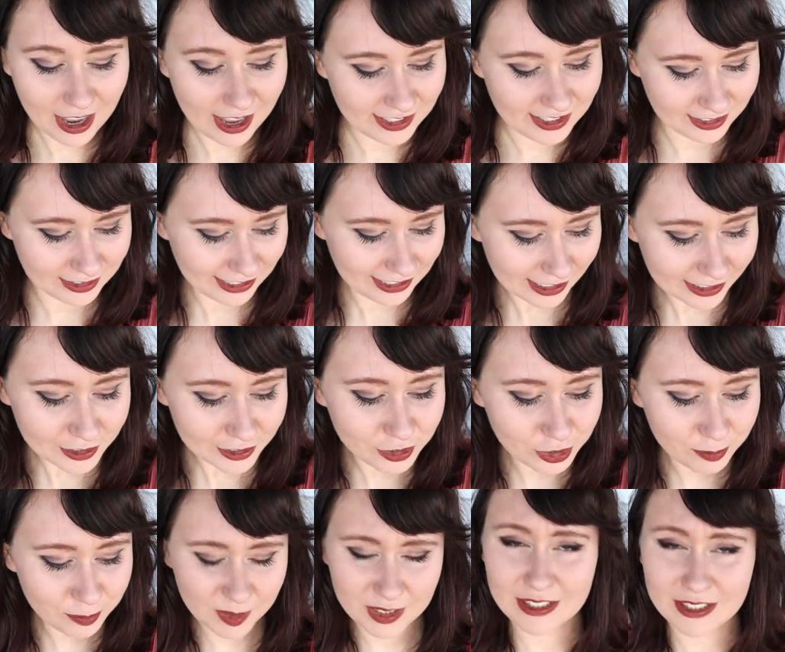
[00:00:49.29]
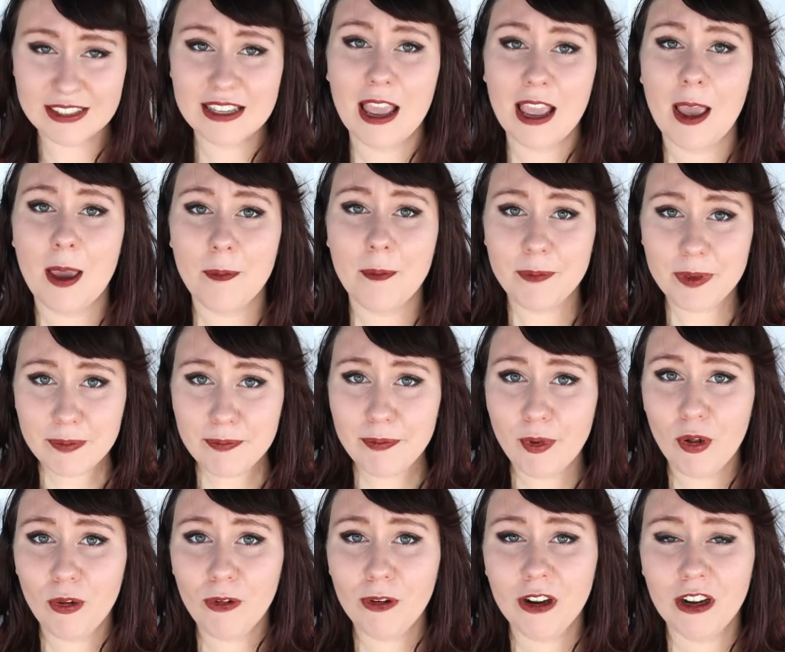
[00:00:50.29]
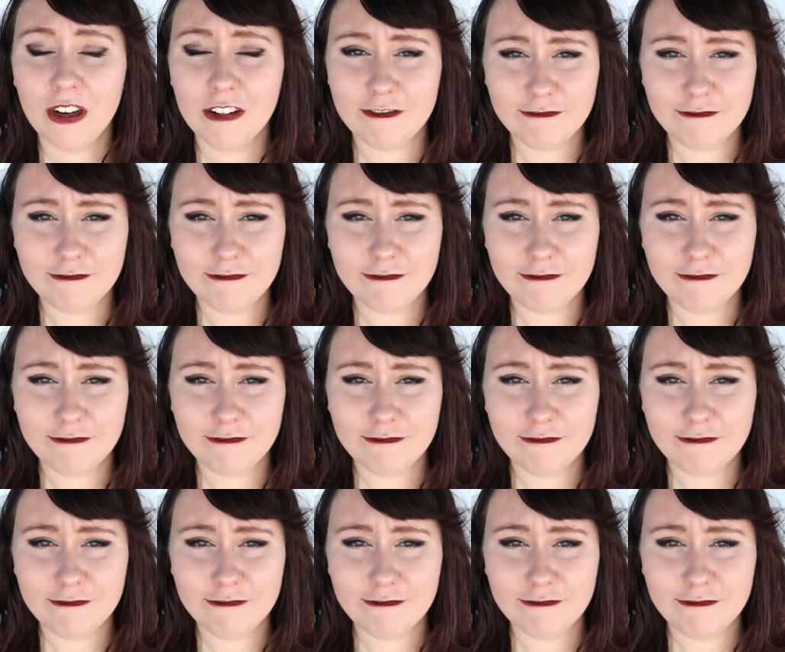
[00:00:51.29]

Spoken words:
and it's kind of stupid, it's people